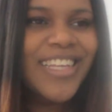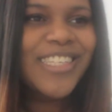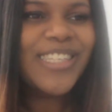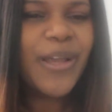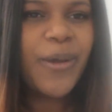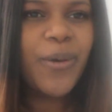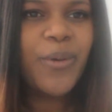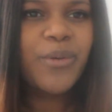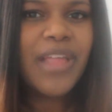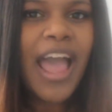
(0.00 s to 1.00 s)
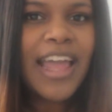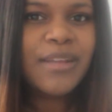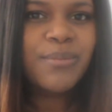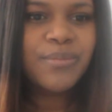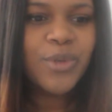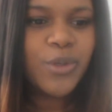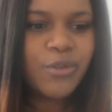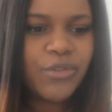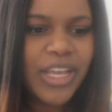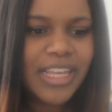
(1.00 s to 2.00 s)
So the
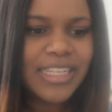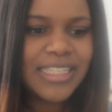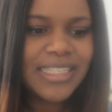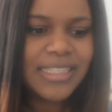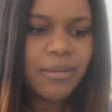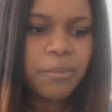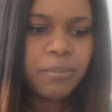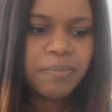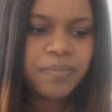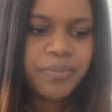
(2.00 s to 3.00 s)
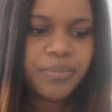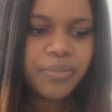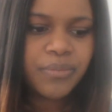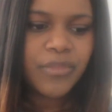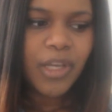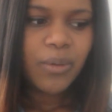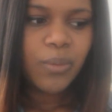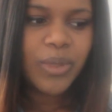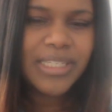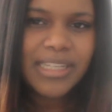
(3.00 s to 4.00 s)
honeymoon phase
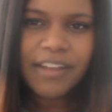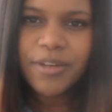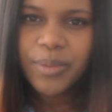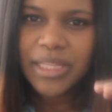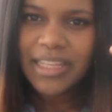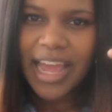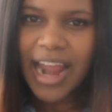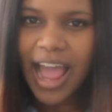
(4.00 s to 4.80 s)
was never really that